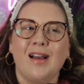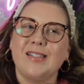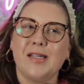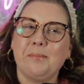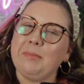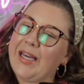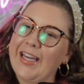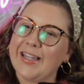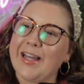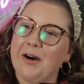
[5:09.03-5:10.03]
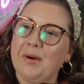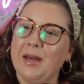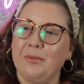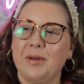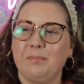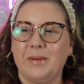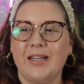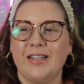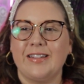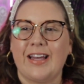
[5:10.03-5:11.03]
To me, though, it would
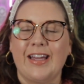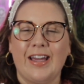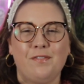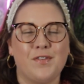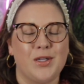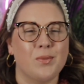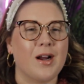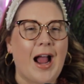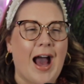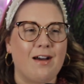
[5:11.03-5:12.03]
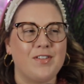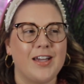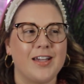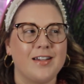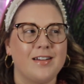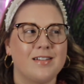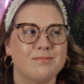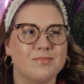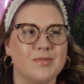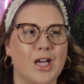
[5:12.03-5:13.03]
be like if you were having
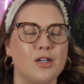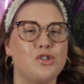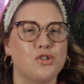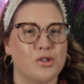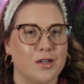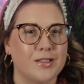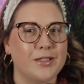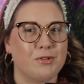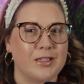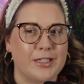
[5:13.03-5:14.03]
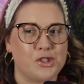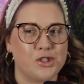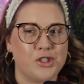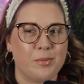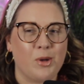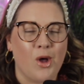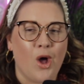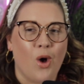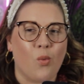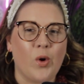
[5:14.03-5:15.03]
a struggling relationship
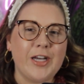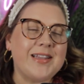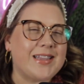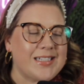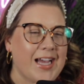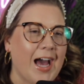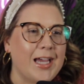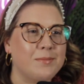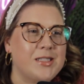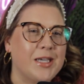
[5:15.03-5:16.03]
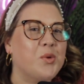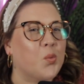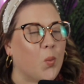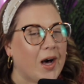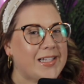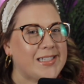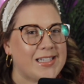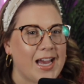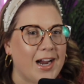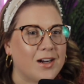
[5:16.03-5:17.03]
wouldn't the times he was
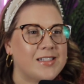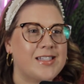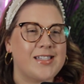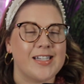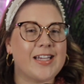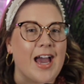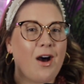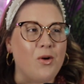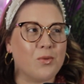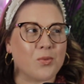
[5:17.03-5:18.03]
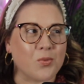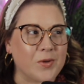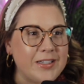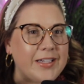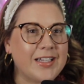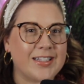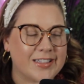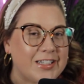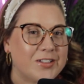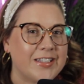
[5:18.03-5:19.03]
there stick out really
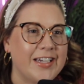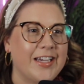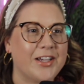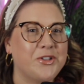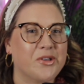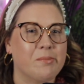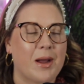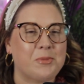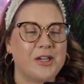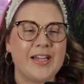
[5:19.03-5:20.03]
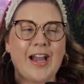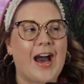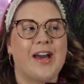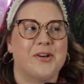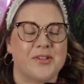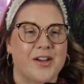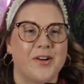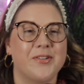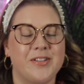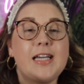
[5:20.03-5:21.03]
clearly in your memory? I don't
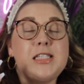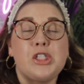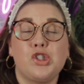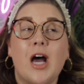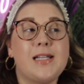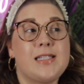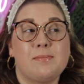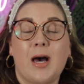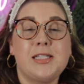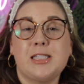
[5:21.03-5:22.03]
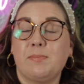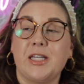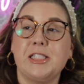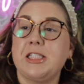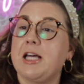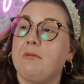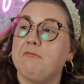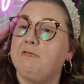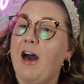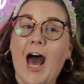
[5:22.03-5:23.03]
know. This just must be
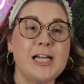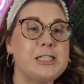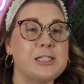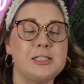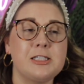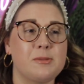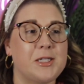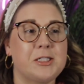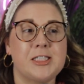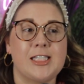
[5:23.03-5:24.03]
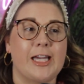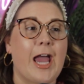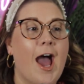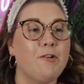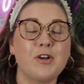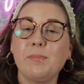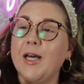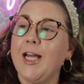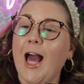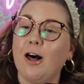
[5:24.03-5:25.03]
some vast conspiracy.
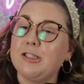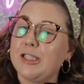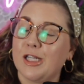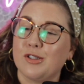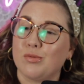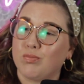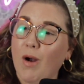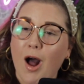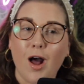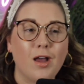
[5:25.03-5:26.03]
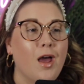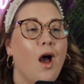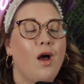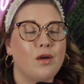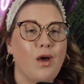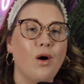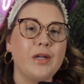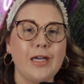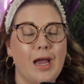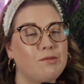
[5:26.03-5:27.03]
Everybody else is wrong.
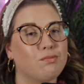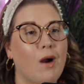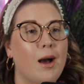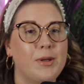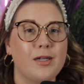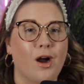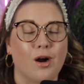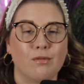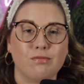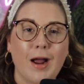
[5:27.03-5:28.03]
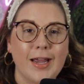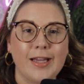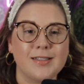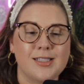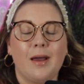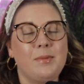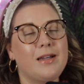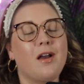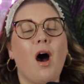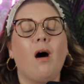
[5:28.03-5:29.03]
Kody and Robyn are right. I
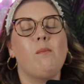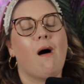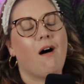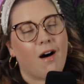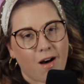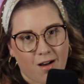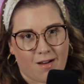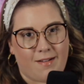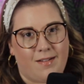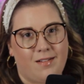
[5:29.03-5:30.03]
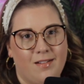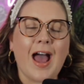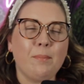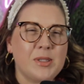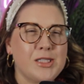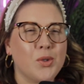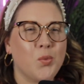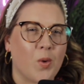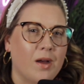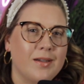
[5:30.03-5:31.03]
mean, come on. In
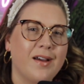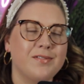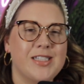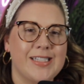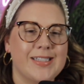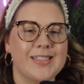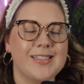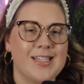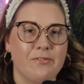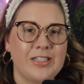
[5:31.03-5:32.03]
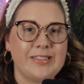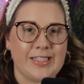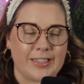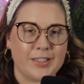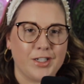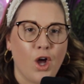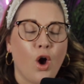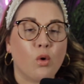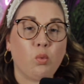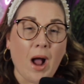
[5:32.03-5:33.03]
episode one of season 17,
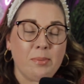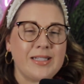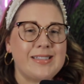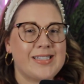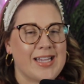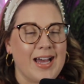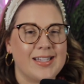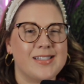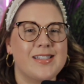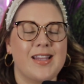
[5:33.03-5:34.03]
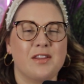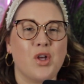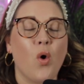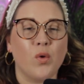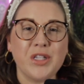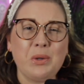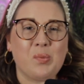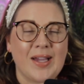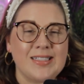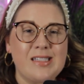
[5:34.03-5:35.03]
Robyn says that the only
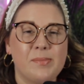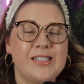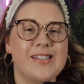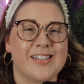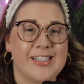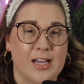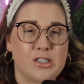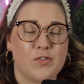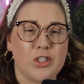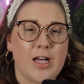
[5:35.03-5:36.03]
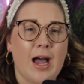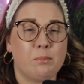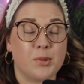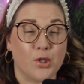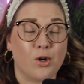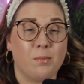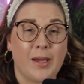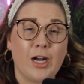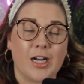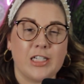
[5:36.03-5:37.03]
way to be successful at plural
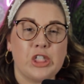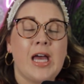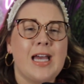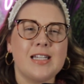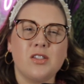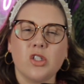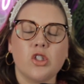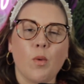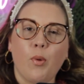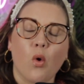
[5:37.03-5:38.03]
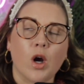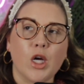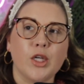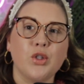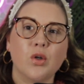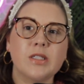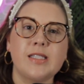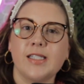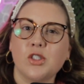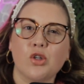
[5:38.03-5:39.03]
marriage is to support your
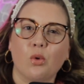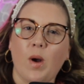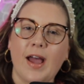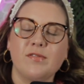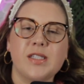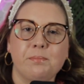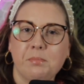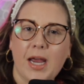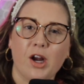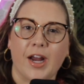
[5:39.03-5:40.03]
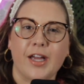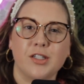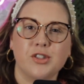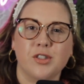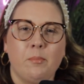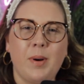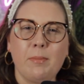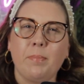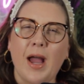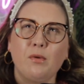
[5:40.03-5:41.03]
sister wives' marriage.
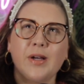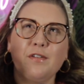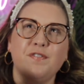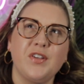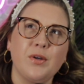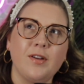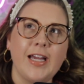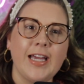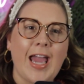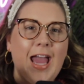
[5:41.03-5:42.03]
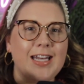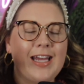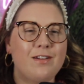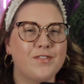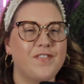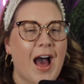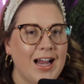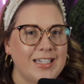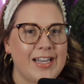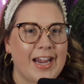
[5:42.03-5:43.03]
But by refuting and
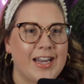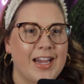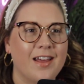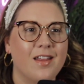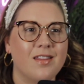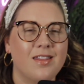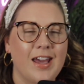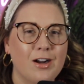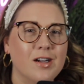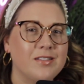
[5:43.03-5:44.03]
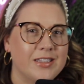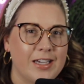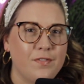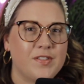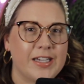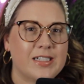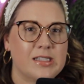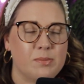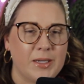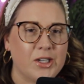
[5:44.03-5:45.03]
invalidating their lived
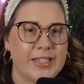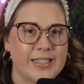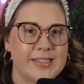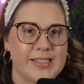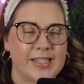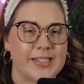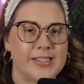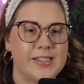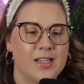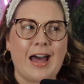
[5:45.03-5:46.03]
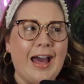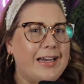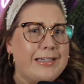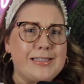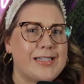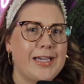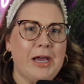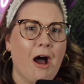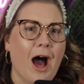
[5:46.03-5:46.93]
experiences, that is the